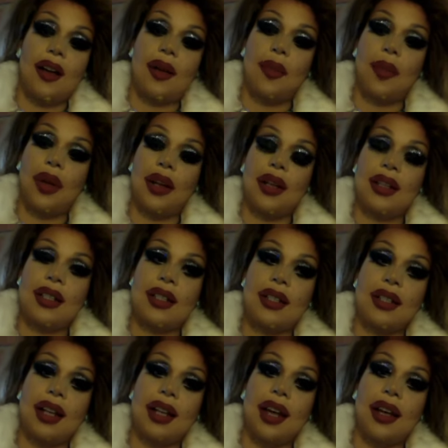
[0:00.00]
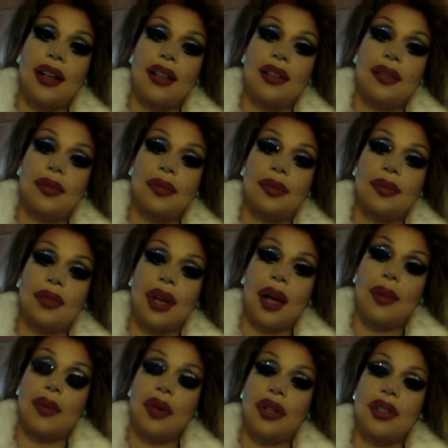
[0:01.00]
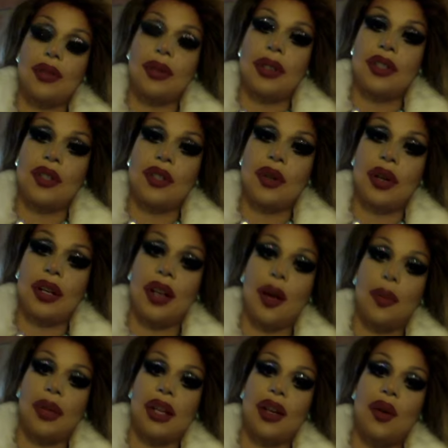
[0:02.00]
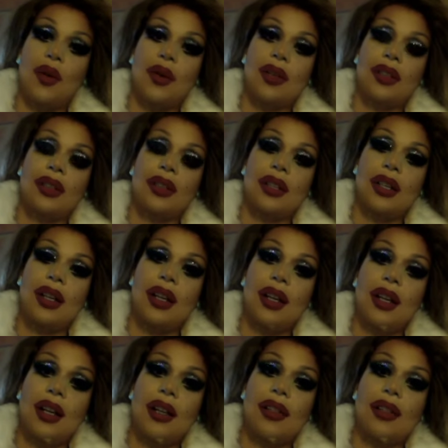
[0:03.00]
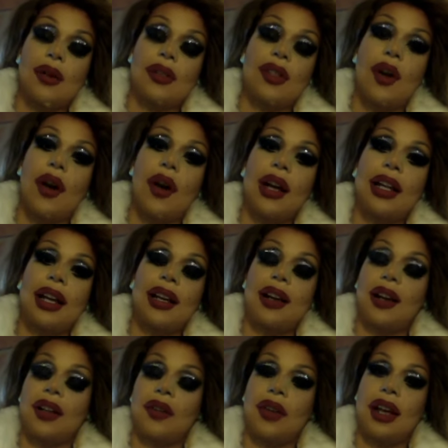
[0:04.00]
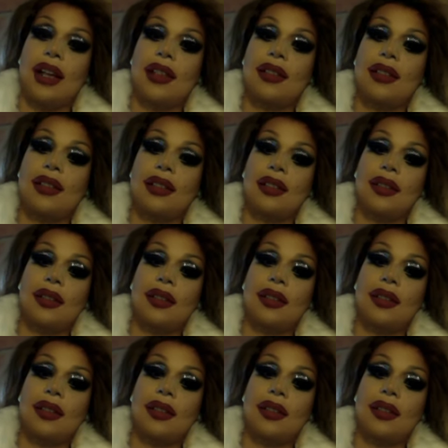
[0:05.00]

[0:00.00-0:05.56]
But until then, I'm going to enjoy not being old. So sorry, Lady On Your Face.